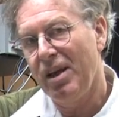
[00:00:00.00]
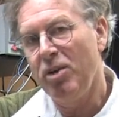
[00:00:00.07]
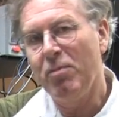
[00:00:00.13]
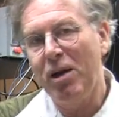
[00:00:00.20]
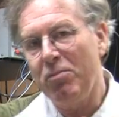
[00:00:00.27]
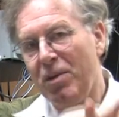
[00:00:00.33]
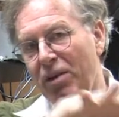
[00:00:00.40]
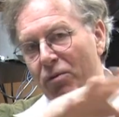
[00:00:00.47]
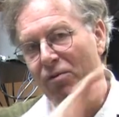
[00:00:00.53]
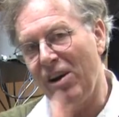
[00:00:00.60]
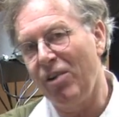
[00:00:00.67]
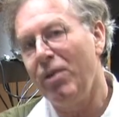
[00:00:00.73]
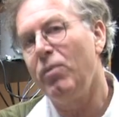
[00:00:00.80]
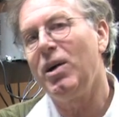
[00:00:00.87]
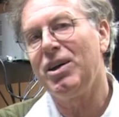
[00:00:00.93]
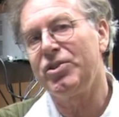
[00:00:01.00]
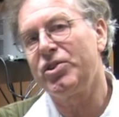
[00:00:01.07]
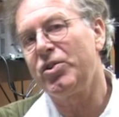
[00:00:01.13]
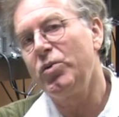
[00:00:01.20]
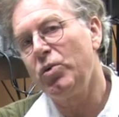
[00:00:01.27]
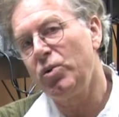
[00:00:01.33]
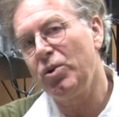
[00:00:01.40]
Now, you might be very well
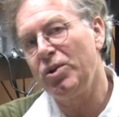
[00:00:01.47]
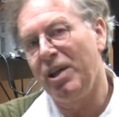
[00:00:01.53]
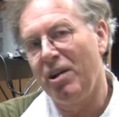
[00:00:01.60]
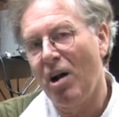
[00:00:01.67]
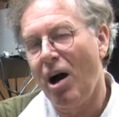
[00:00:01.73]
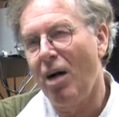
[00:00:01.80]
schooled in